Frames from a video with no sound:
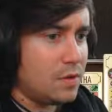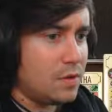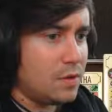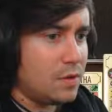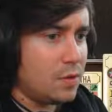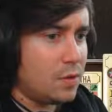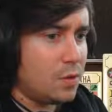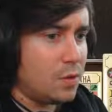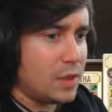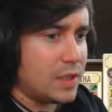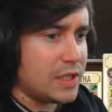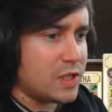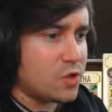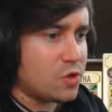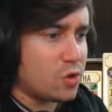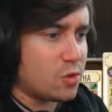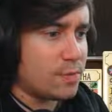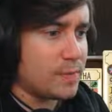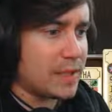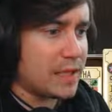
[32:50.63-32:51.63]
Or a
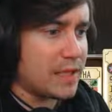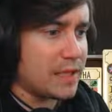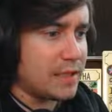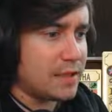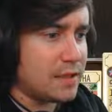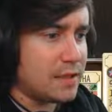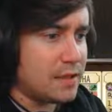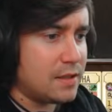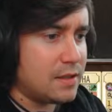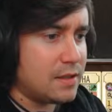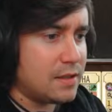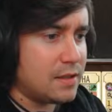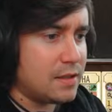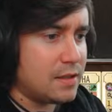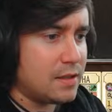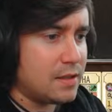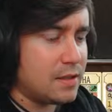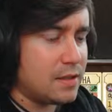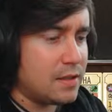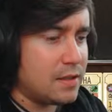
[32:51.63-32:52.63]
strong man.
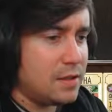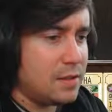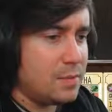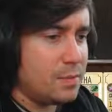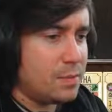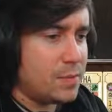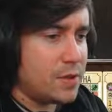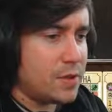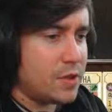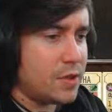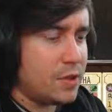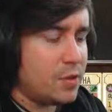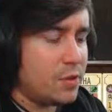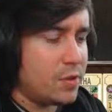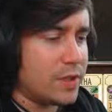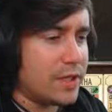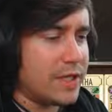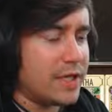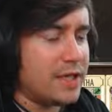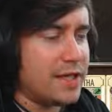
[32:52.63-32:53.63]
You
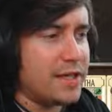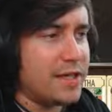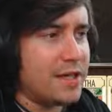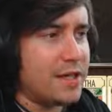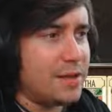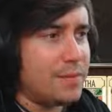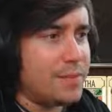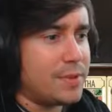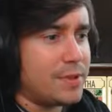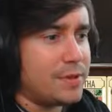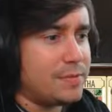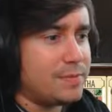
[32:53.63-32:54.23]
are healing up.